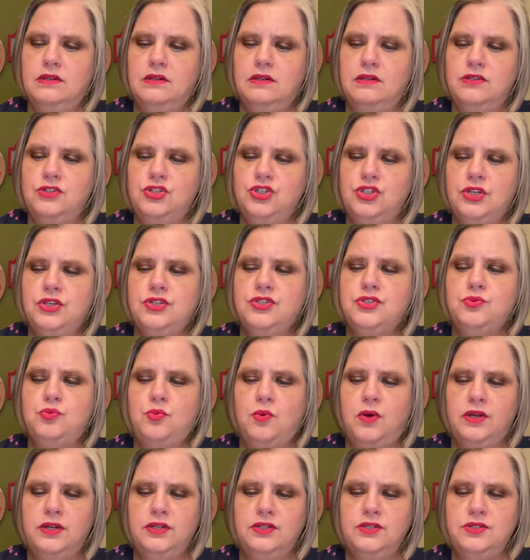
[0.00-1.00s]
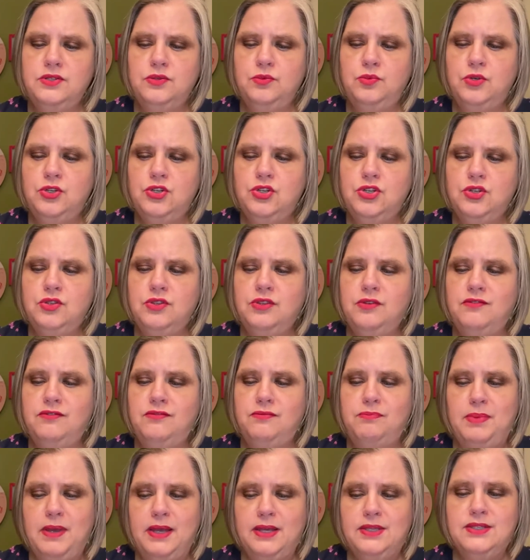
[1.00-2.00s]
just wanted to wish you the
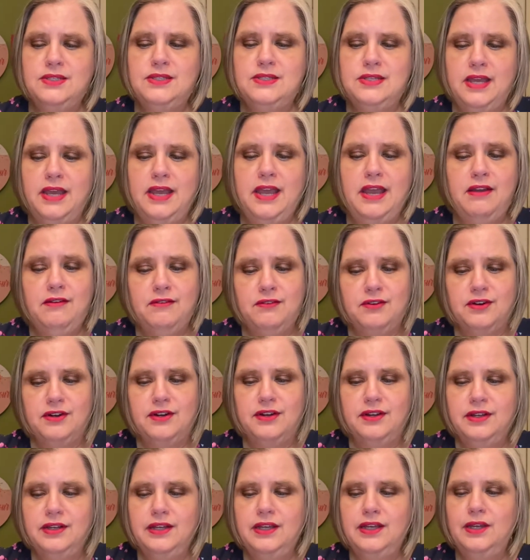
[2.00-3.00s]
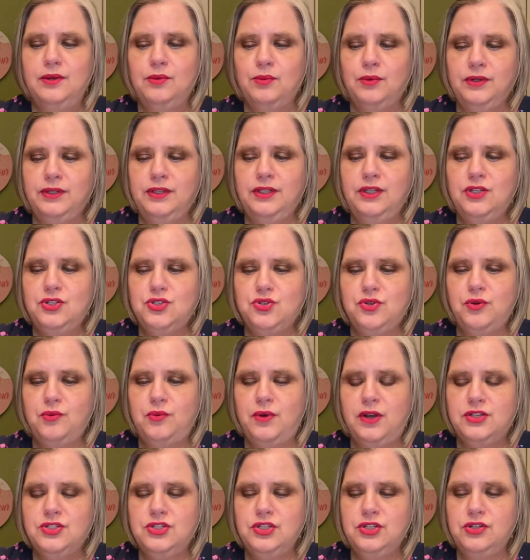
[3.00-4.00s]
best day ever. Really enjoy
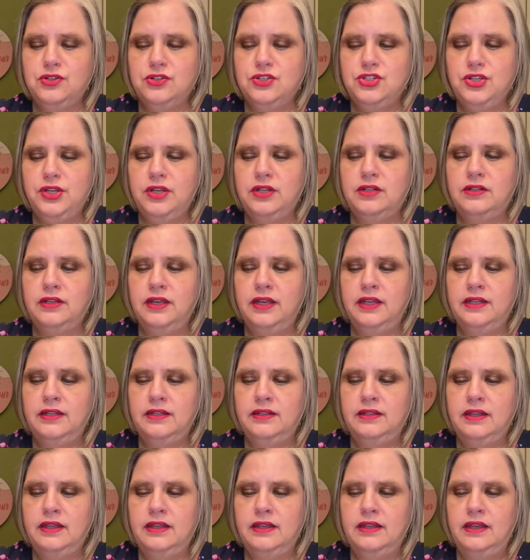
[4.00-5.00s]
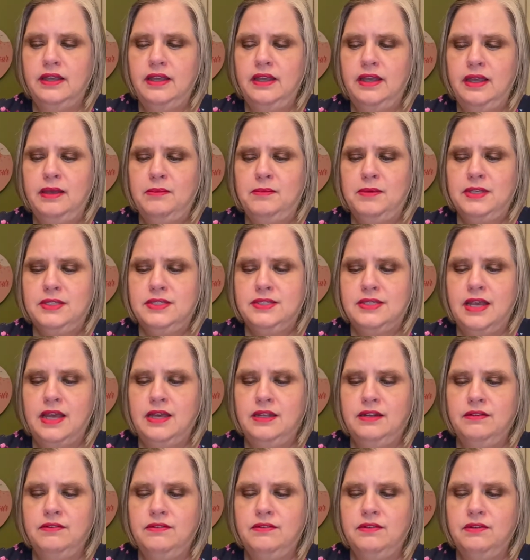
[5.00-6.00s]
watching your channel and am
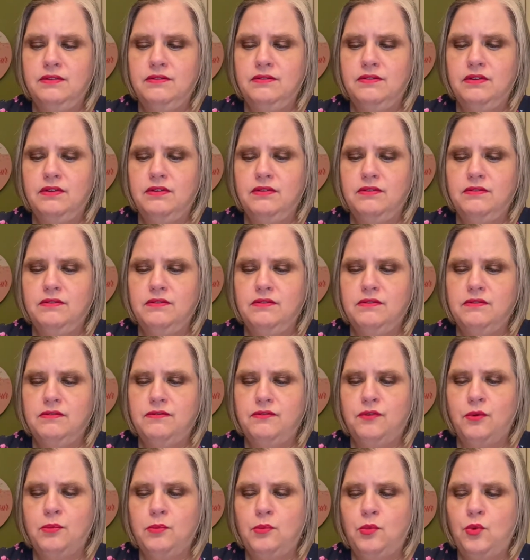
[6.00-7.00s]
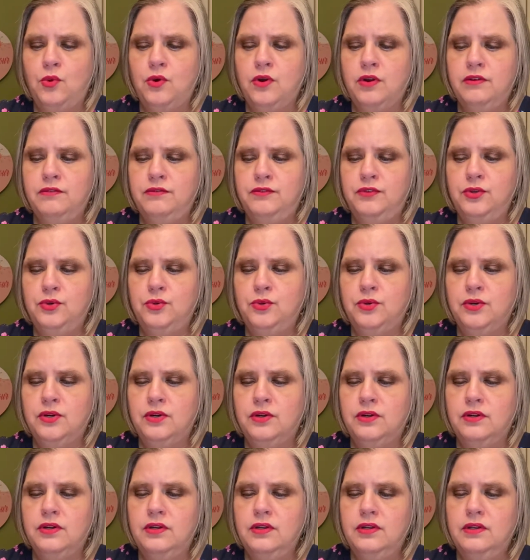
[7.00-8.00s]
excited for more of
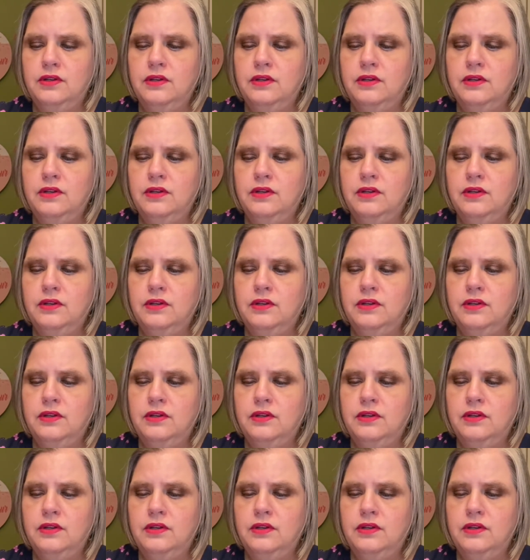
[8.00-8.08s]
your,